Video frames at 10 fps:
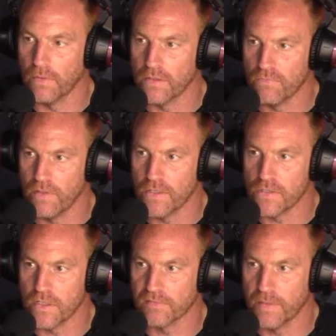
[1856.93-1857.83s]
It really
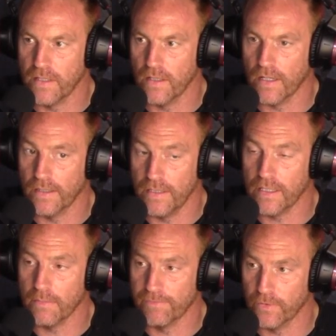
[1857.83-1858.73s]
should just be I need to
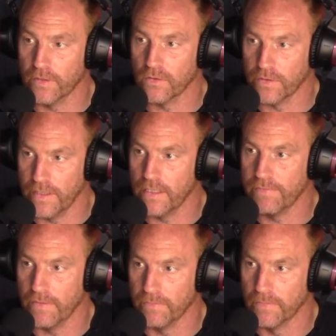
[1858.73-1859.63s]
get my foot in the door in the interview.